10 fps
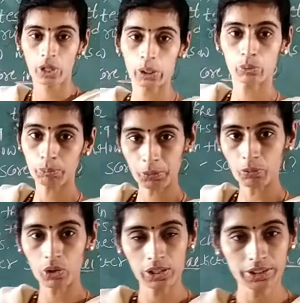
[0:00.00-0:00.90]
So I hope
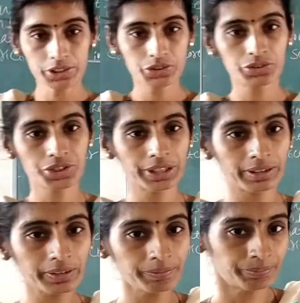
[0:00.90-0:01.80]
you all understood,
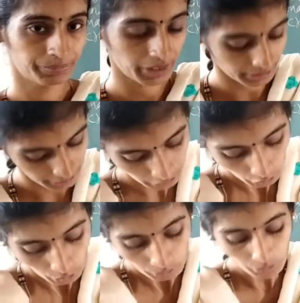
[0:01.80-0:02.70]
children. Yes.
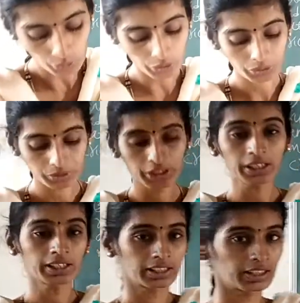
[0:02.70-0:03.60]
Move on to
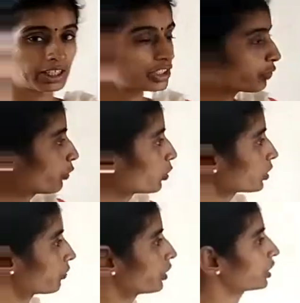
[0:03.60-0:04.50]
the next
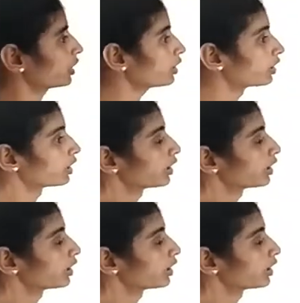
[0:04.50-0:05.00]
fourth question.